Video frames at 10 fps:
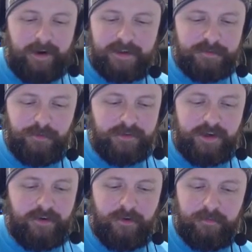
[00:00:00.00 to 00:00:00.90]
not as smooth as
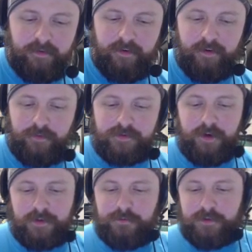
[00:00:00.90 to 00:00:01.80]
I'd hope. You
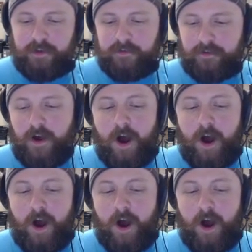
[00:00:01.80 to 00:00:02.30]
start the Switch channel.